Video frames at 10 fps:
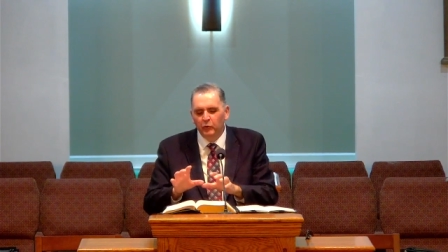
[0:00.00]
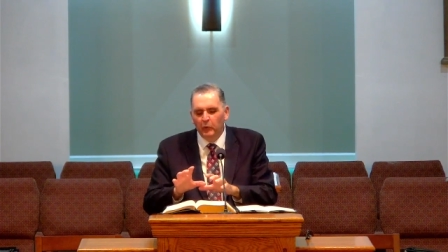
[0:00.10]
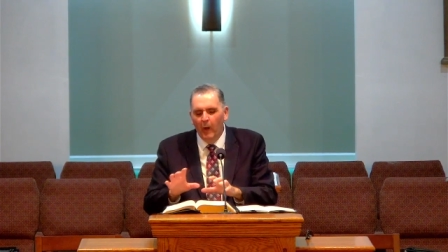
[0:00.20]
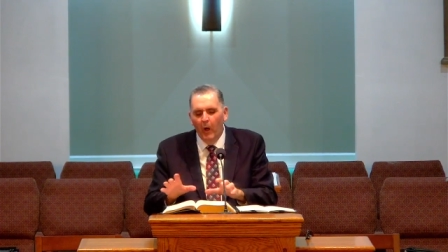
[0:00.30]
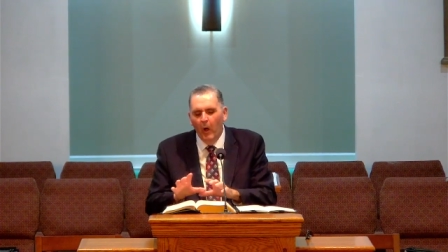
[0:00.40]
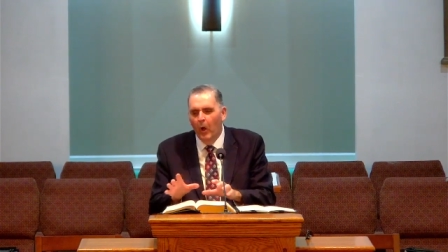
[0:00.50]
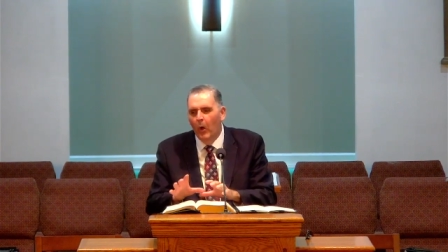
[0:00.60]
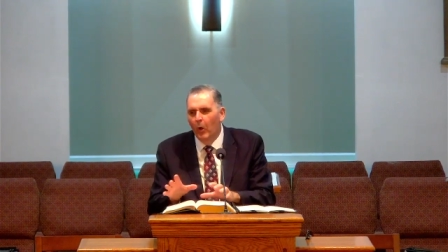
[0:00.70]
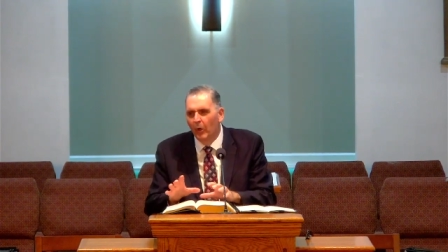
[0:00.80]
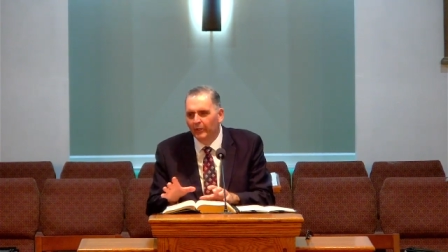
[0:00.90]

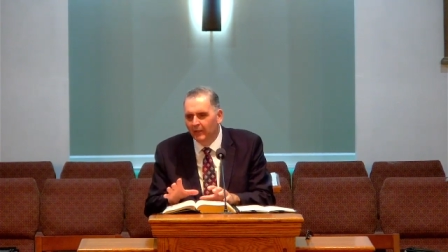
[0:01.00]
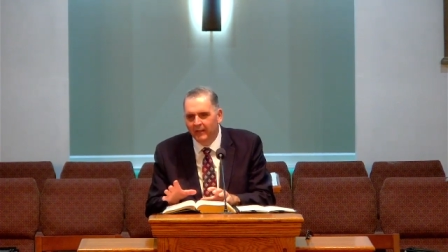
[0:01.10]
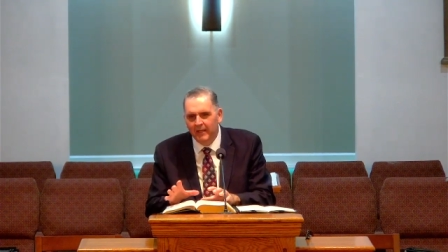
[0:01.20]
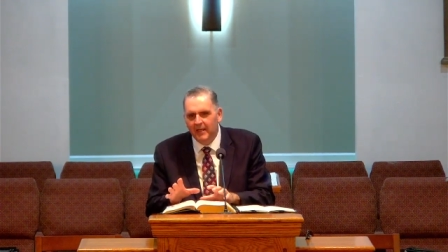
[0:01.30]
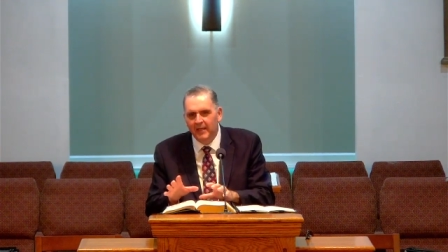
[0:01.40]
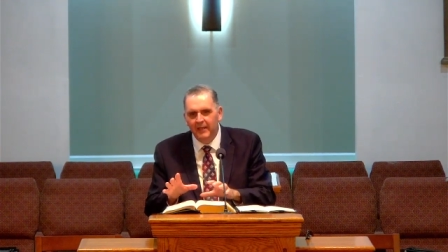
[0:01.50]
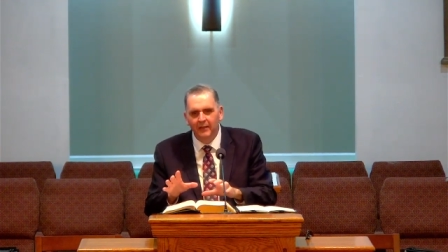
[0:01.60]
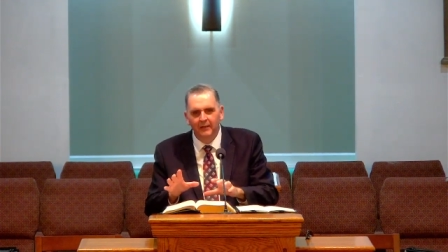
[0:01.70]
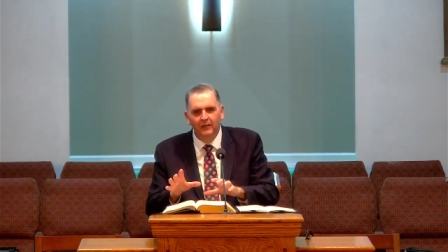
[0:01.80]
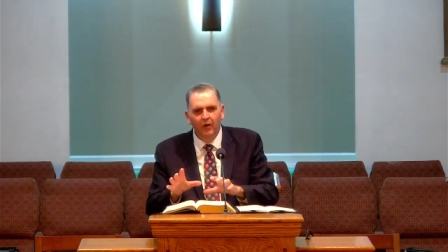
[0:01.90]

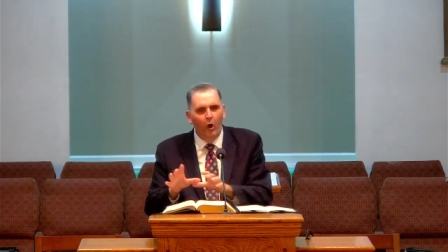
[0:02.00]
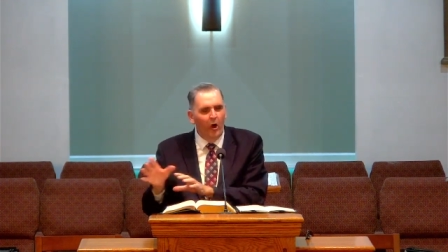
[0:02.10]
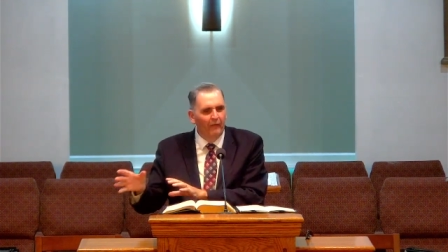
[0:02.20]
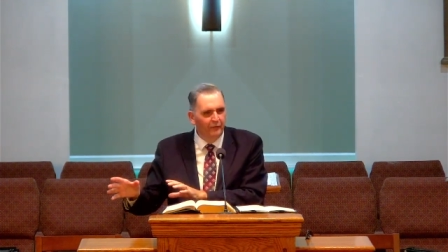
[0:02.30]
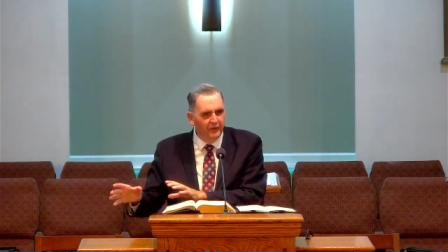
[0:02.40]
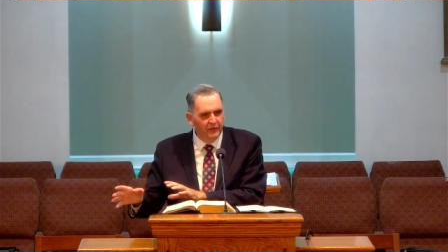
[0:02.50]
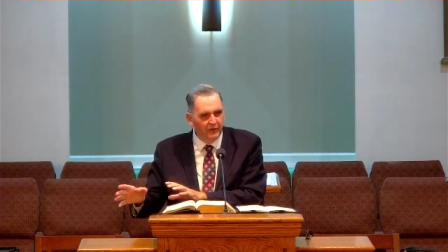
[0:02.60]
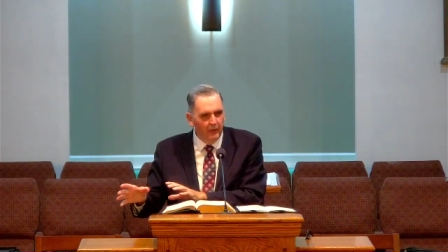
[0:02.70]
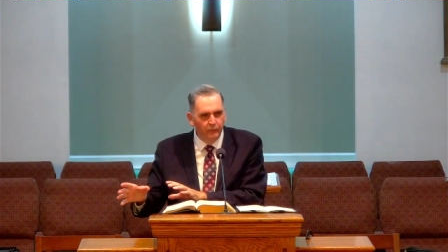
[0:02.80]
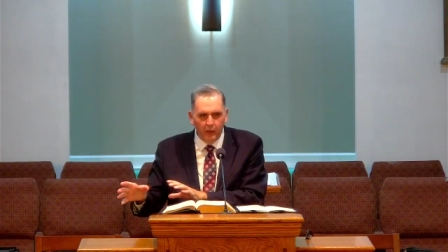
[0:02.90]
totally off the
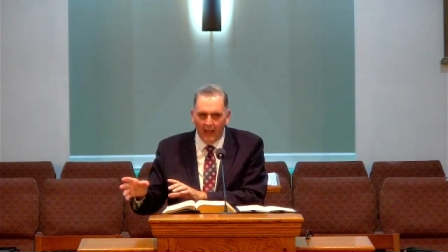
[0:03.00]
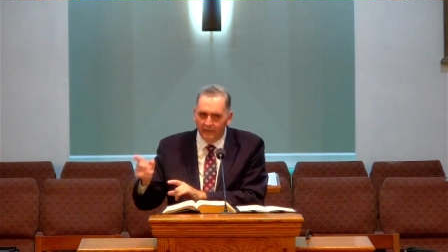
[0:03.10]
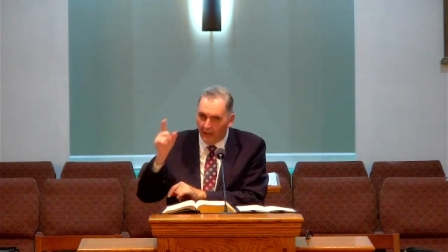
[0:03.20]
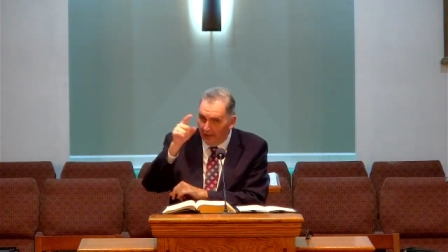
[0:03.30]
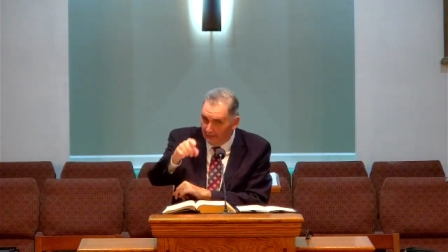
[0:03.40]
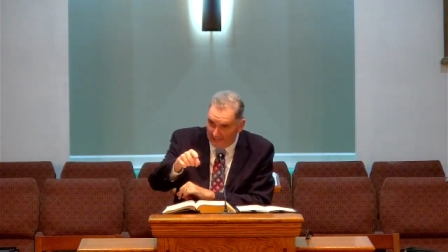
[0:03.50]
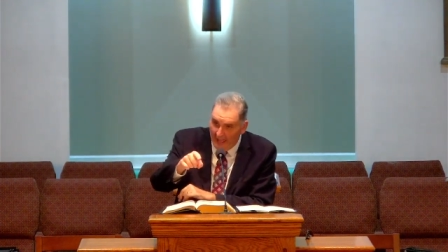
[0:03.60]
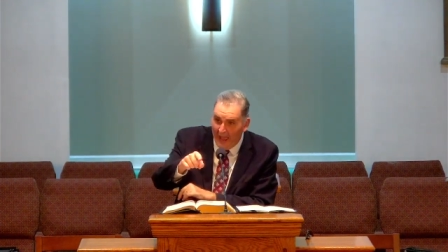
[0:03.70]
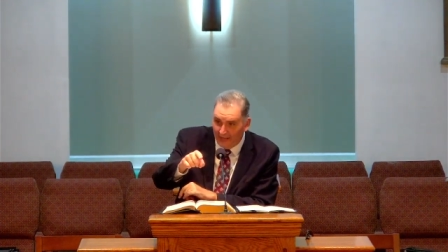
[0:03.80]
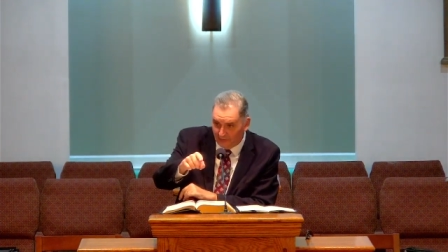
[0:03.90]
subject
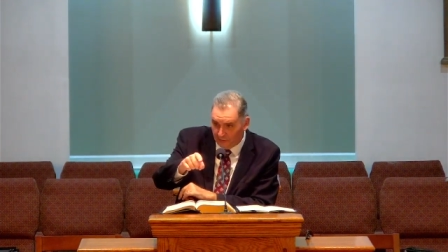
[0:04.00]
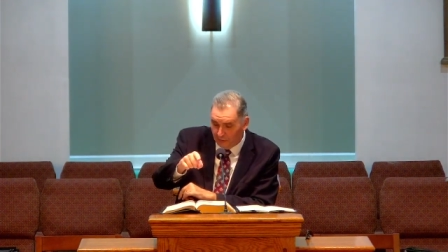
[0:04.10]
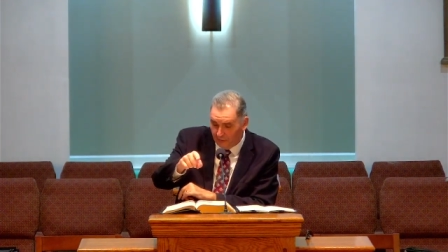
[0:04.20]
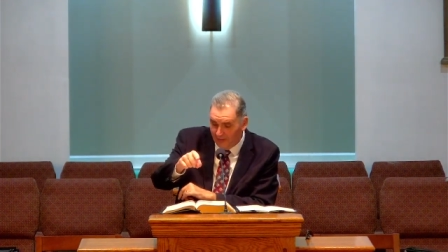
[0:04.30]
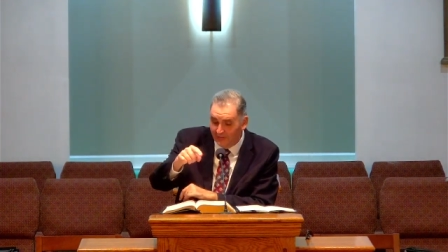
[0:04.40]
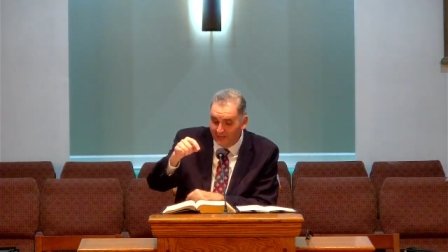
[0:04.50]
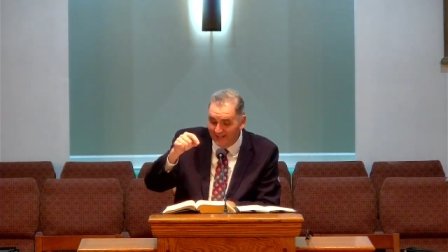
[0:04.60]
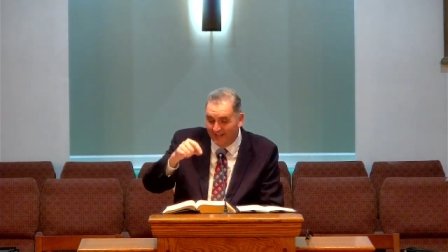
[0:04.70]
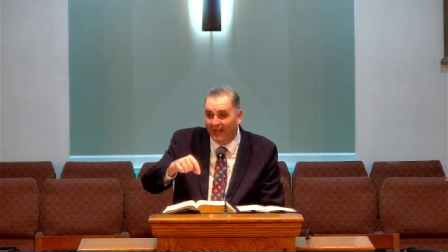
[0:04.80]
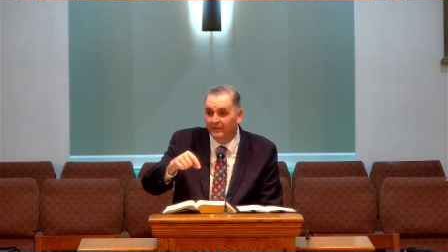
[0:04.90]
unless it's
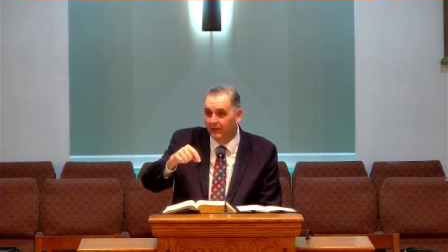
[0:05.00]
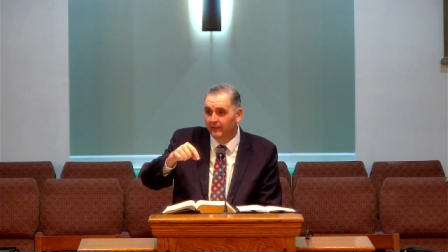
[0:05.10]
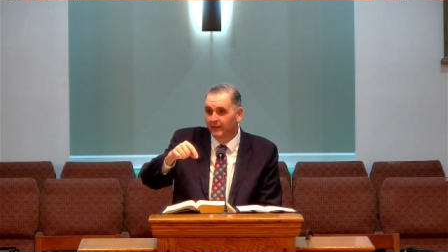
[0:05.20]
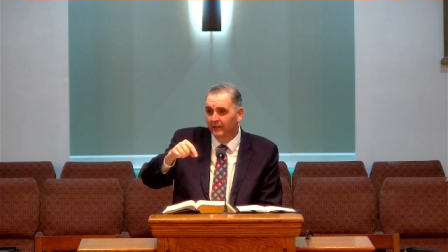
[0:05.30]
connected